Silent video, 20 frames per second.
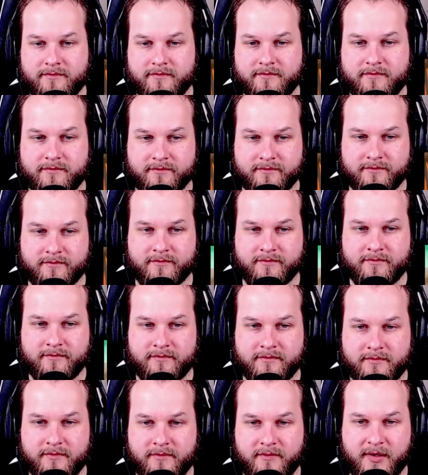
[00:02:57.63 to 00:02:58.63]
Mm-hmm.
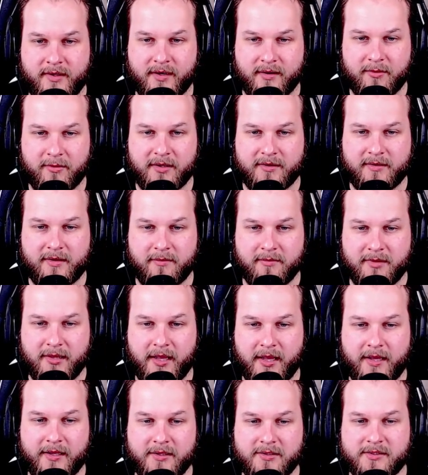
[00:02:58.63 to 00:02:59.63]
Thinking about them
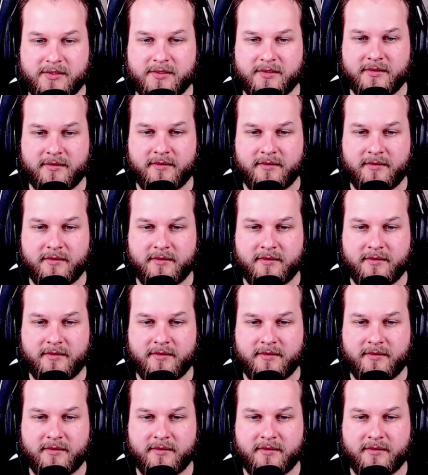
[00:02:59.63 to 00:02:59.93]
legs.